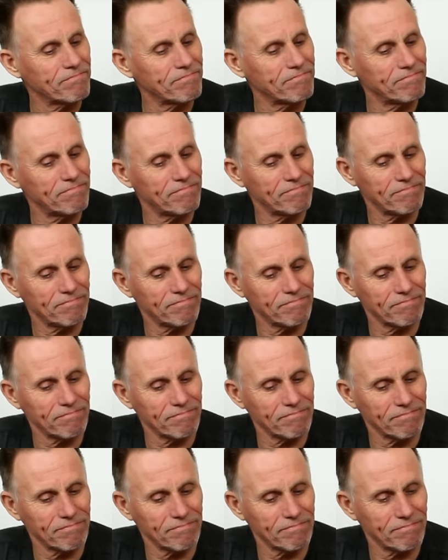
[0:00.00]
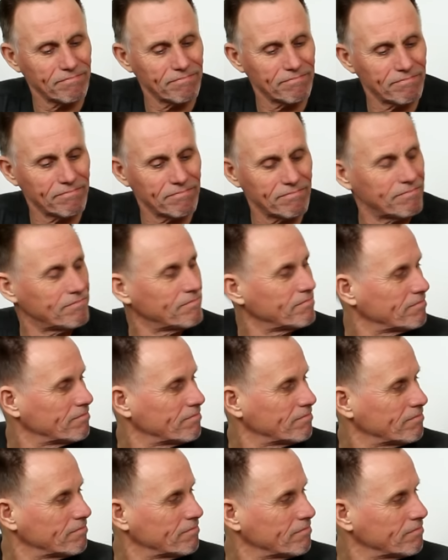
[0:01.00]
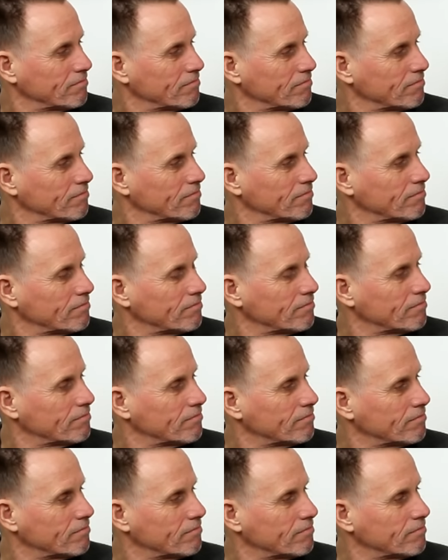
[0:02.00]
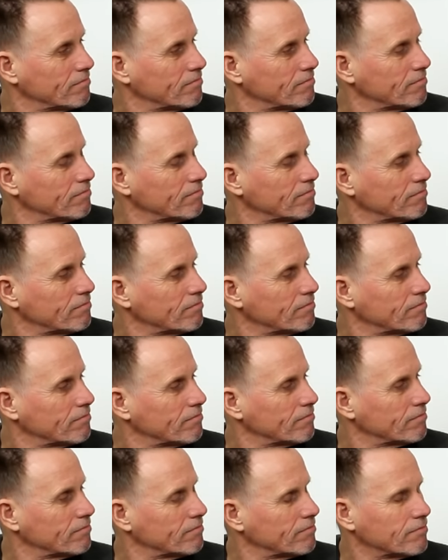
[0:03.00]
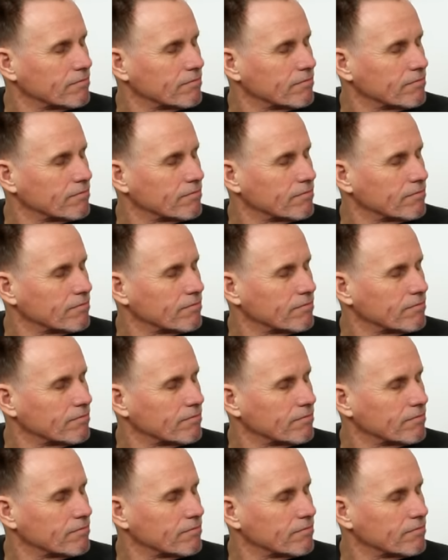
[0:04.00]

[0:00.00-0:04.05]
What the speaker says: (not speaking)